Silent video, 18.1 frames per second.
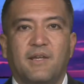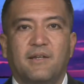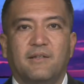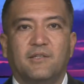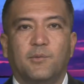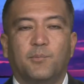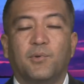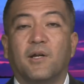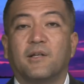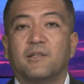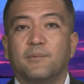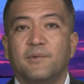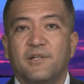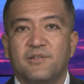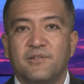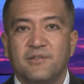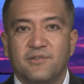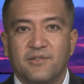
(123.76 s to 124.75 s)
The
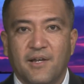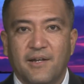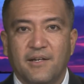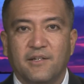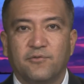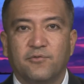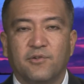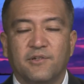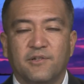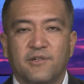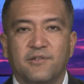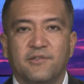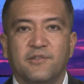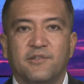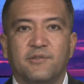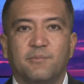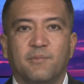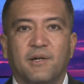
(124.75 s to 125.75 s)
proclamation signing for
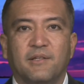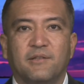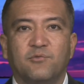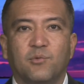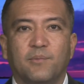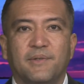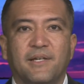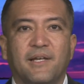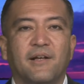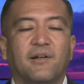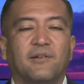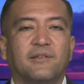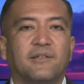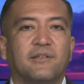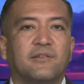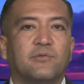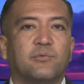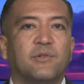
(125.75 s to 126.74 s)
Nurses Month will be held
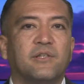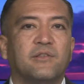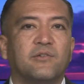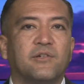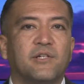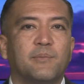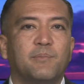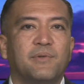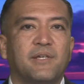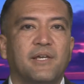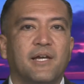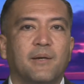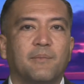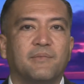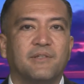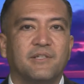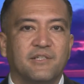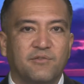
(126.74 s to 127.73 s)
at 3.30
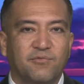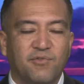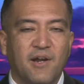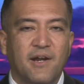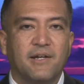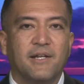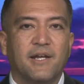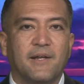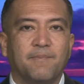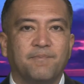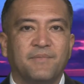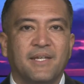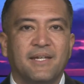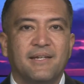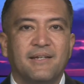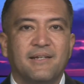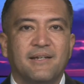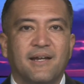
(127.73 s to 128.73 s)
p.m. this Friday
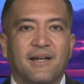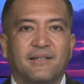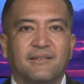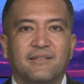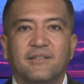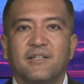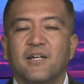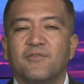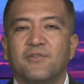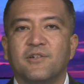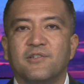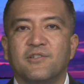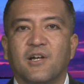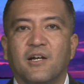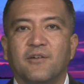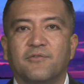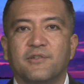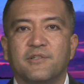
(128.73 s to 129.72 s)
at the Governor's
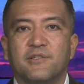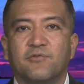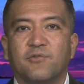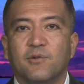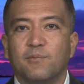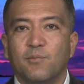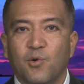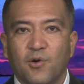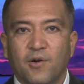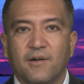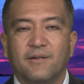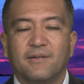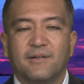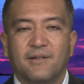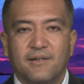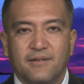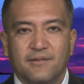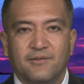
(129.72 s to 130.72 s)
Office. For more,
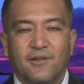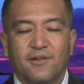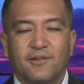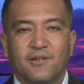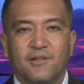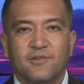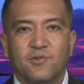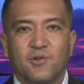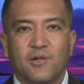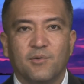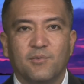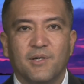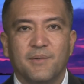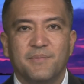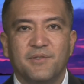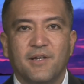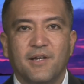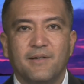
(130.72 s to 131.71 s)
log on to our
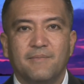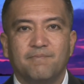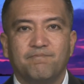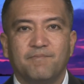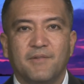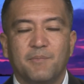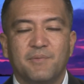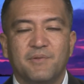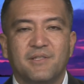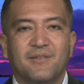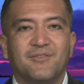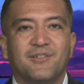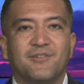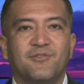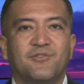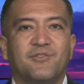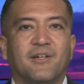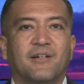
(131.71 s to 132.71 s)
website at
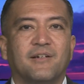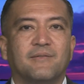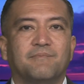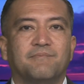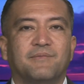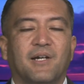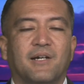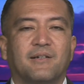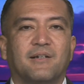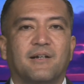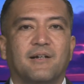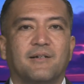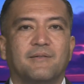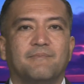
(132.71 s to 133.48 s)
pacificnewscenter.com.